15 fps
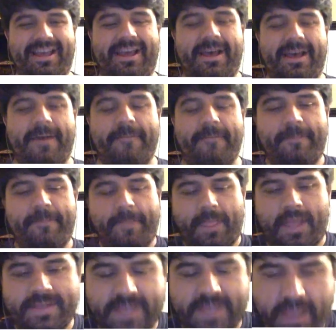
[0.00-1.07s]

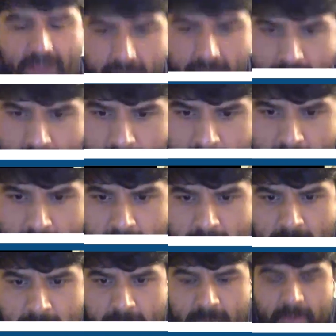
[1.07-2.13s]
I say, do
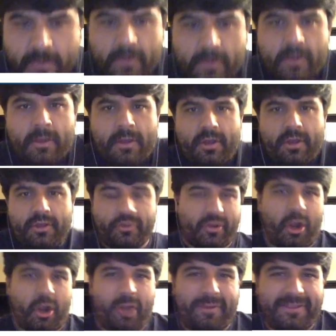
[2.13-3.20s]

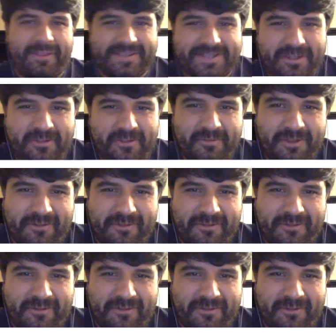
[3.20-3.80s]
you want to RP this little?